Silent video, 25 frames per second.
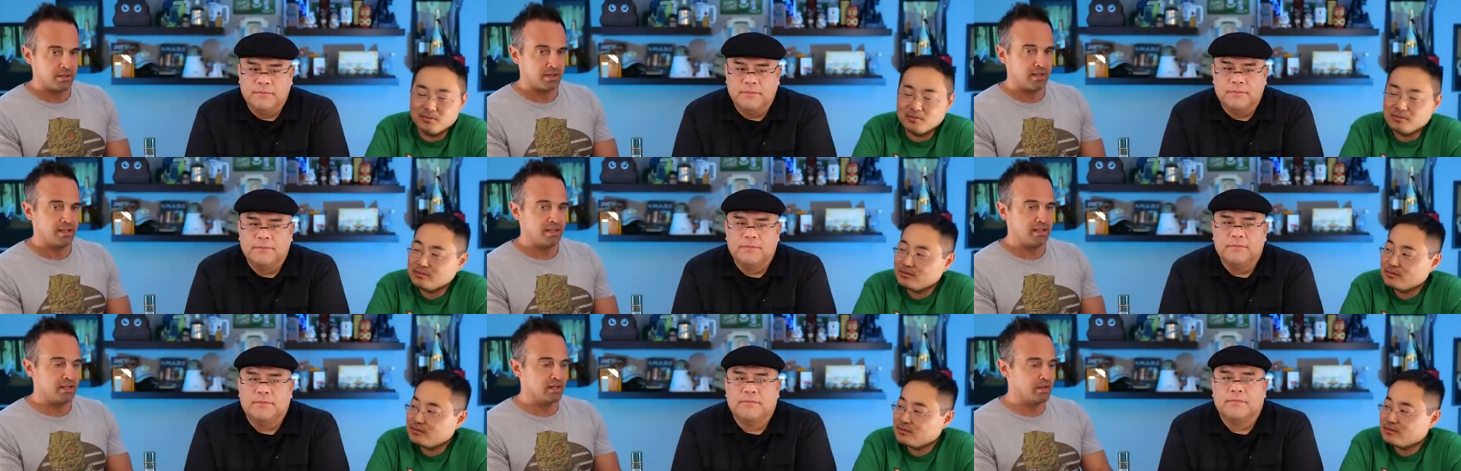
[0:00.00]

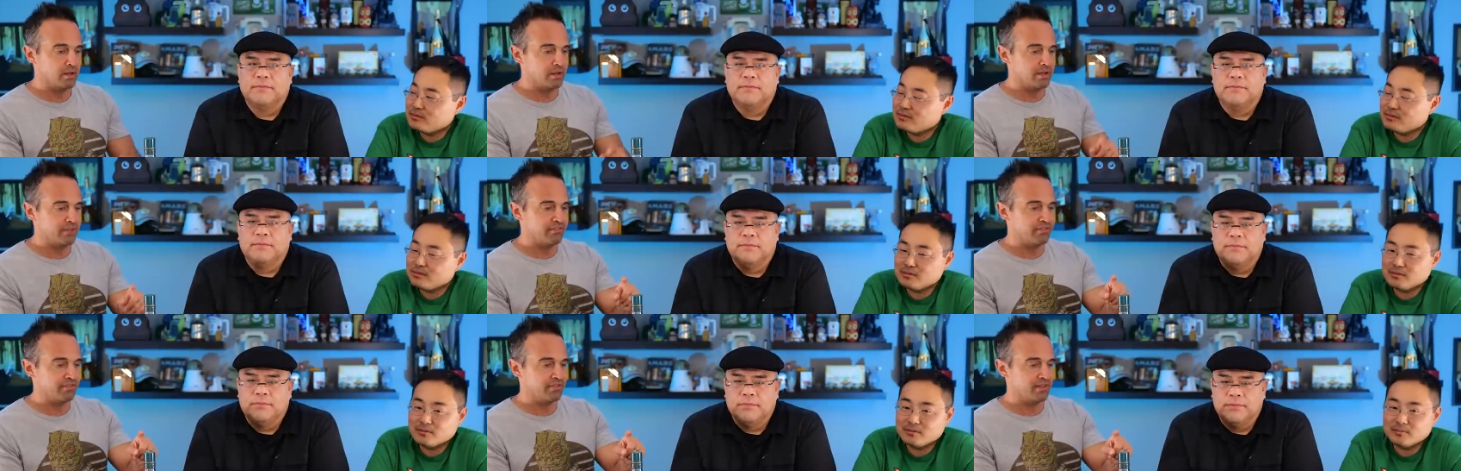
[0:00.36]
Speaker 1: Cheap. You
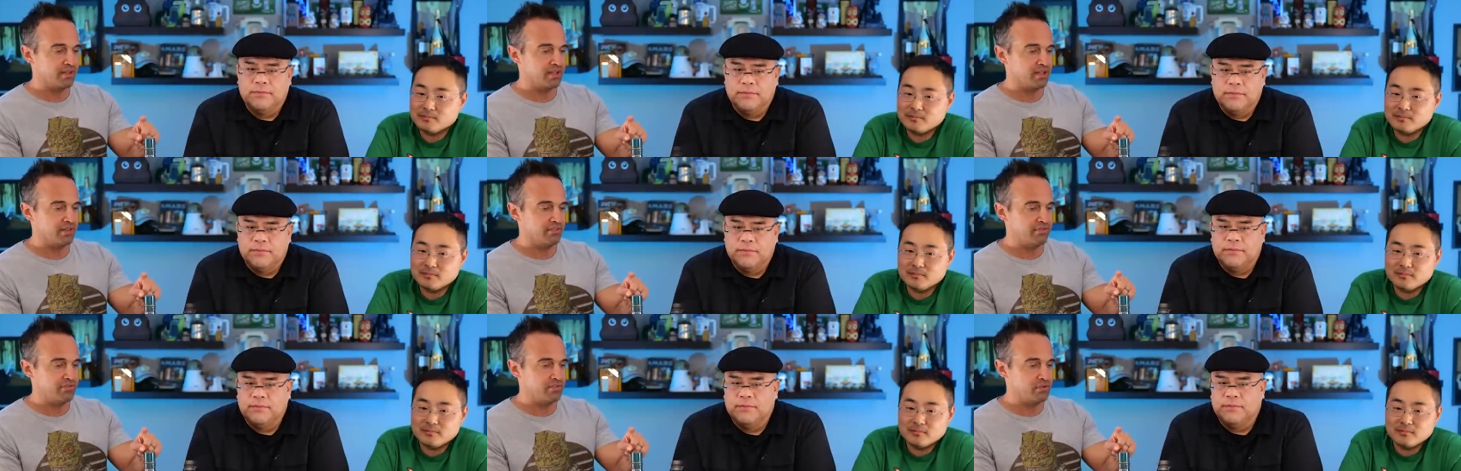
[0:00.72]
know,
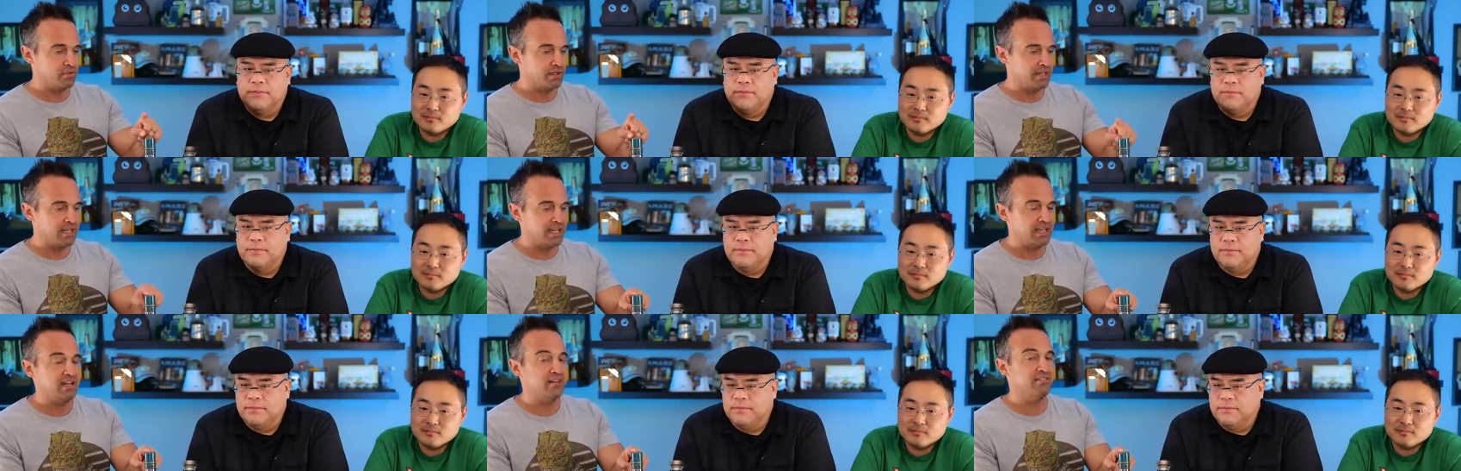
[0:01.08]
if
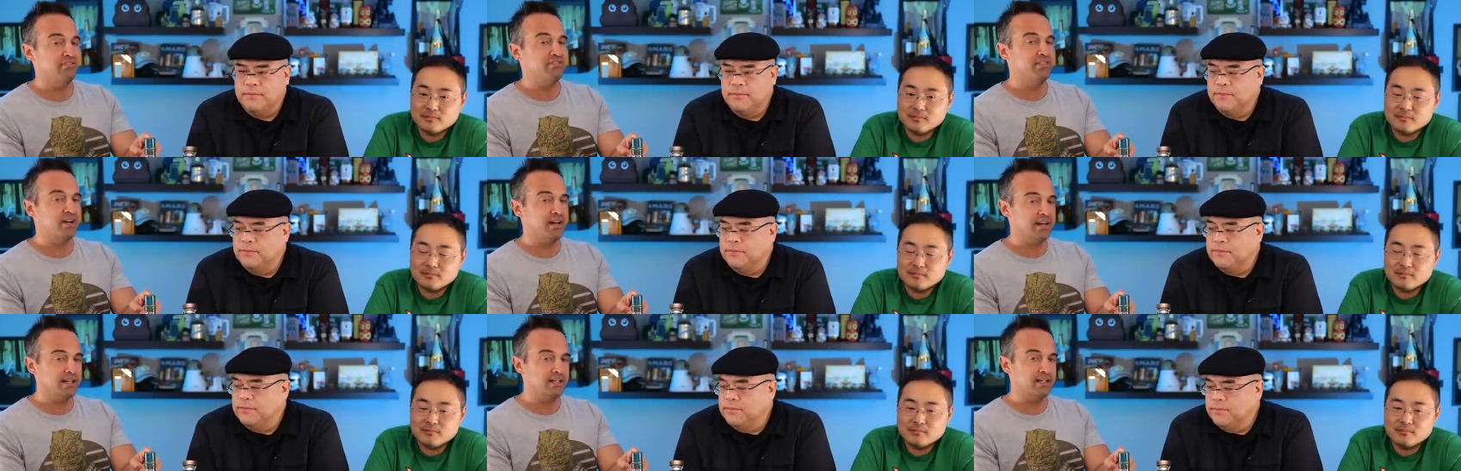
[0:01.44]
you
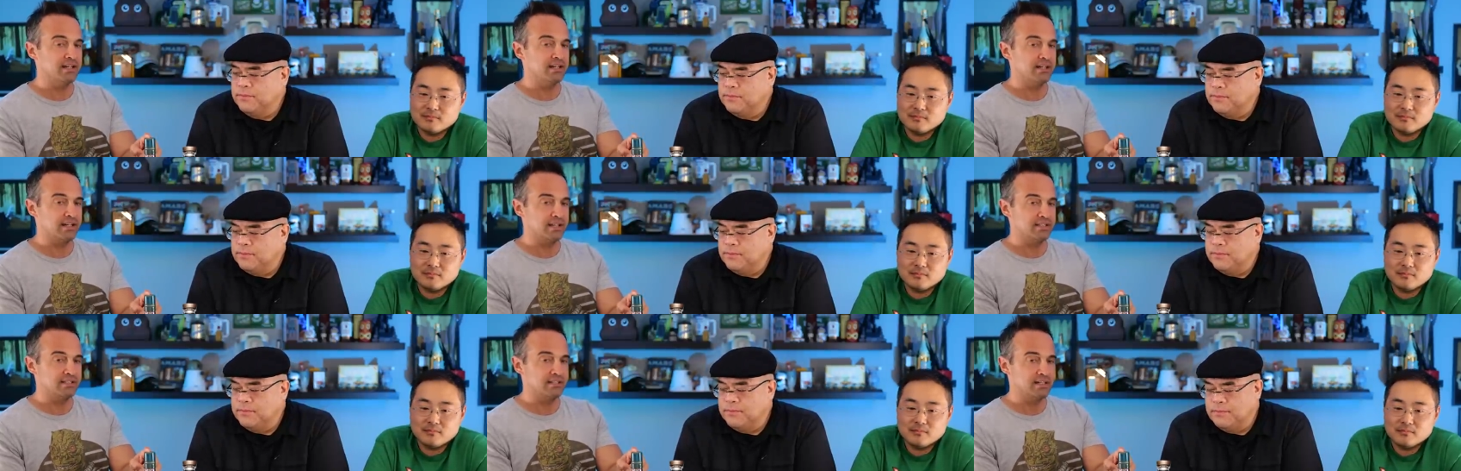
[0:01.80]
can't
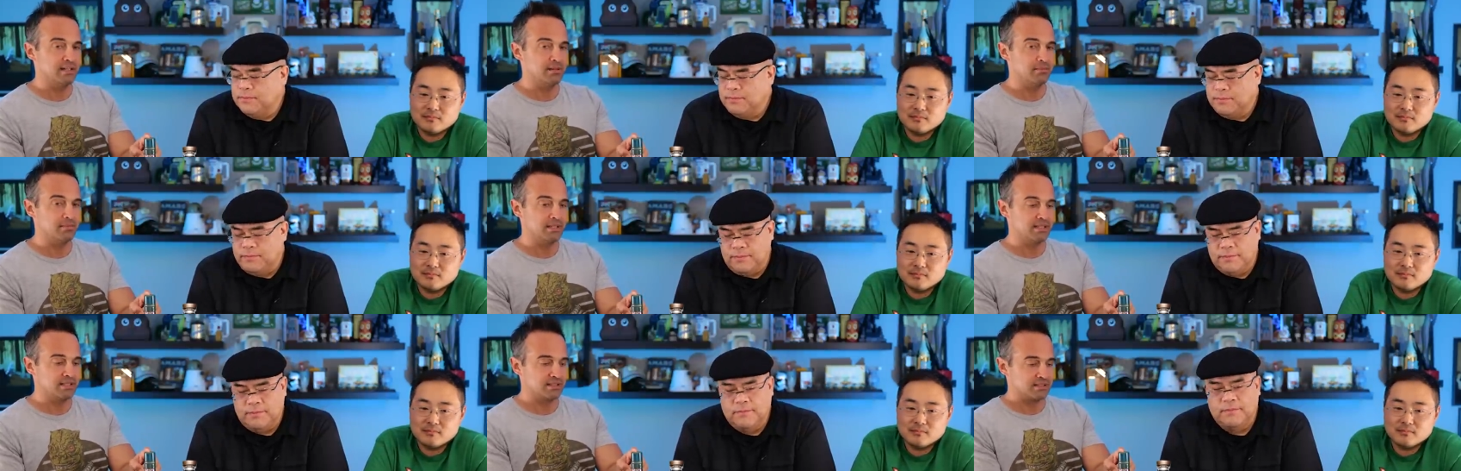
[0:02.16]
find
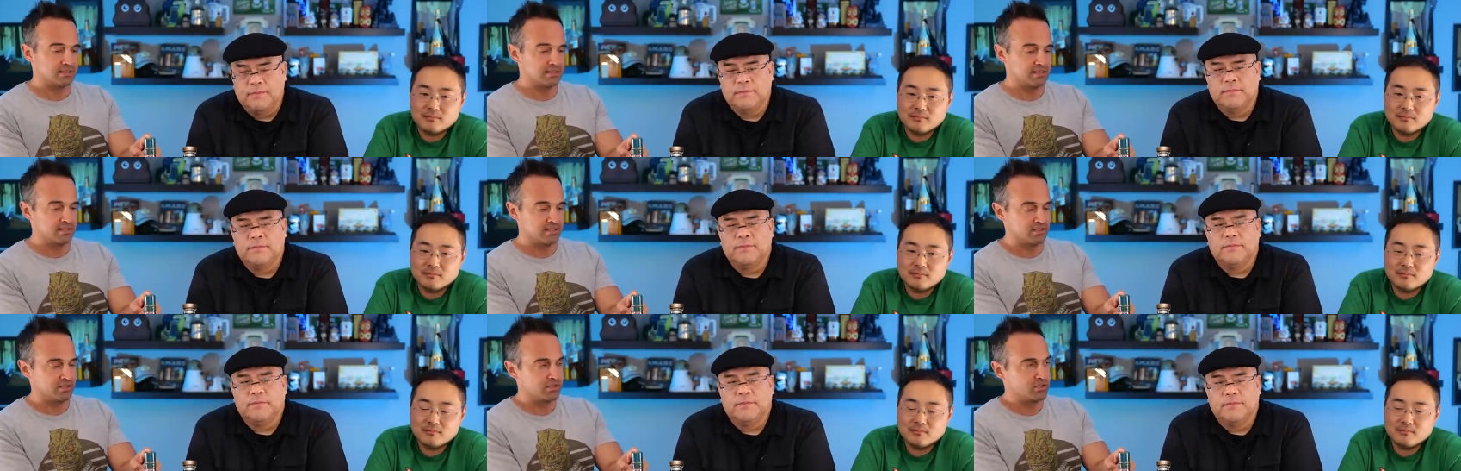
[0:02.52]
Arette,
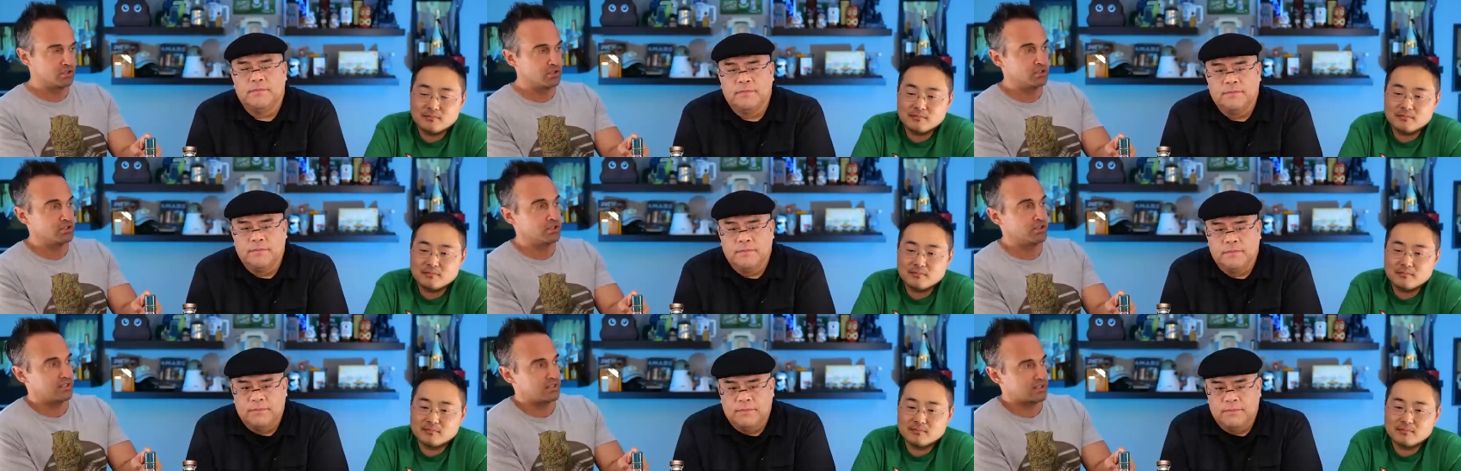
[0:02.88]
because this
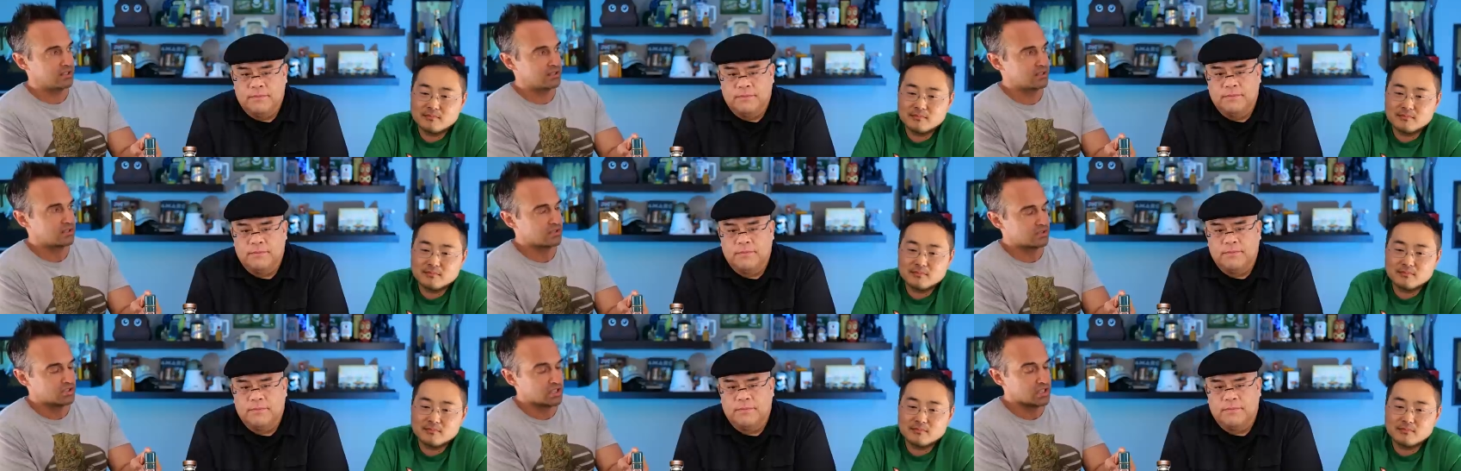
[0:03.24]
is usually
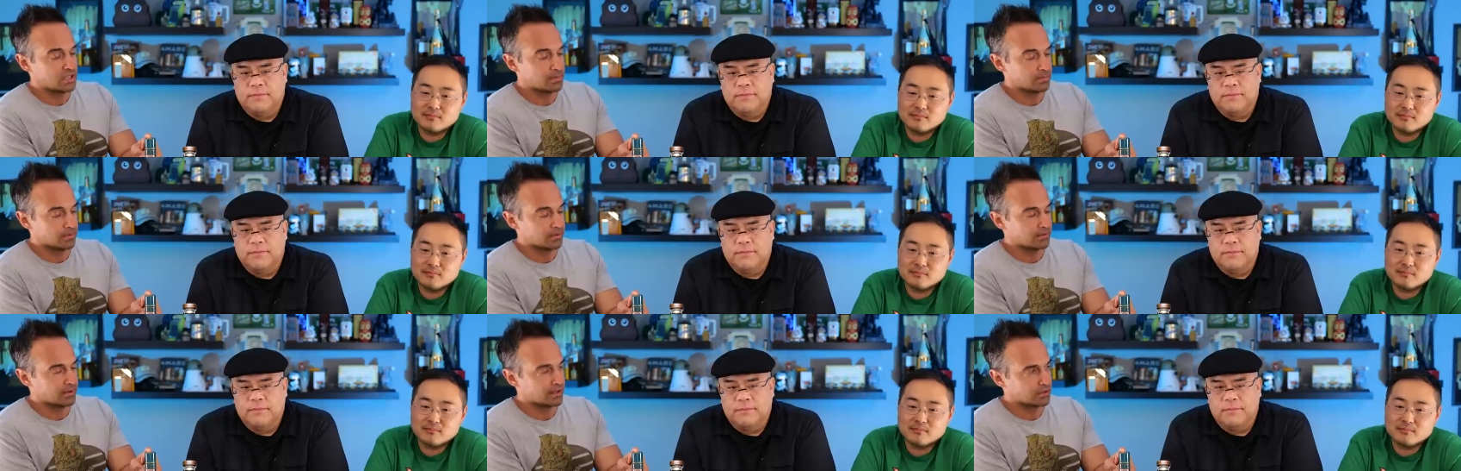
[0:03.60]
just as
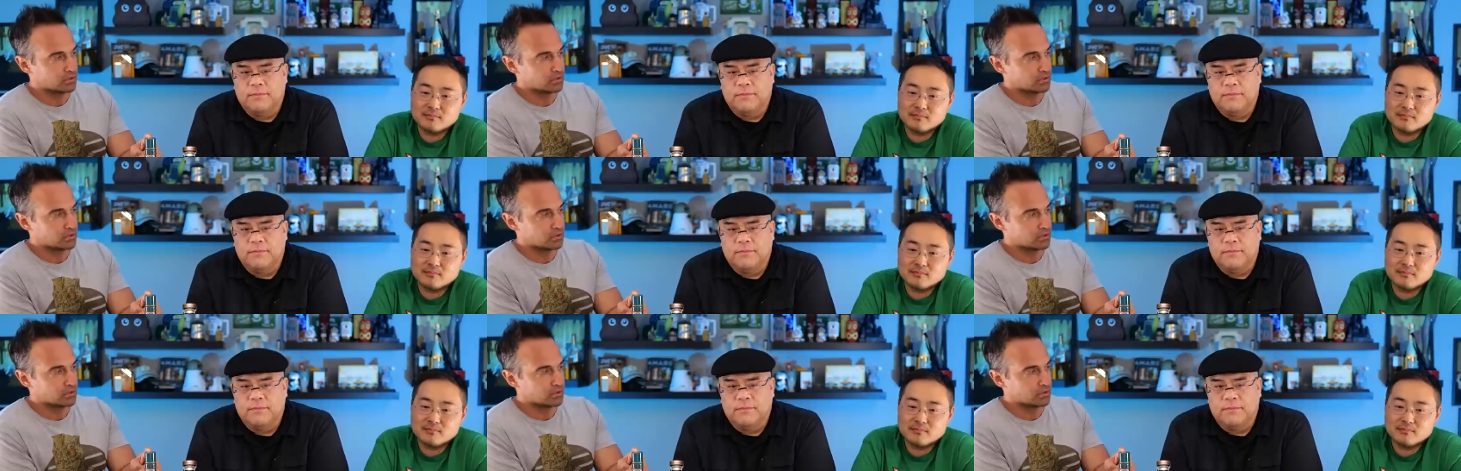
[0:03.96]
cheap,